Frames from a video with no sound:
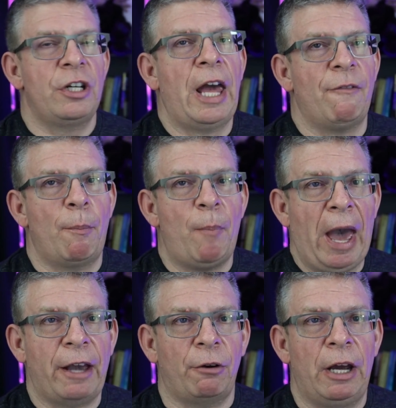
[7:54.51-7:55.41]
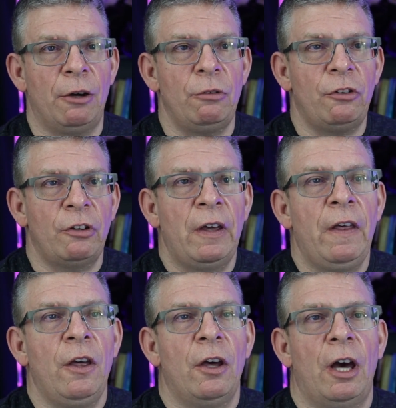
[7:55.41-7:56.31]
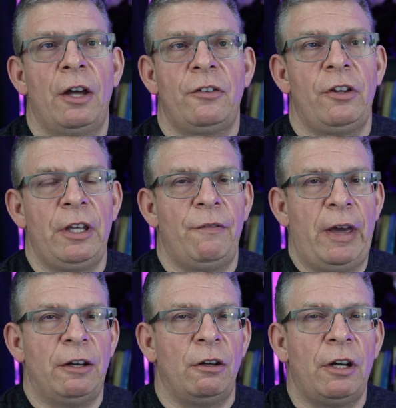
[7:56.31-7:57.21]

should have a background to the event.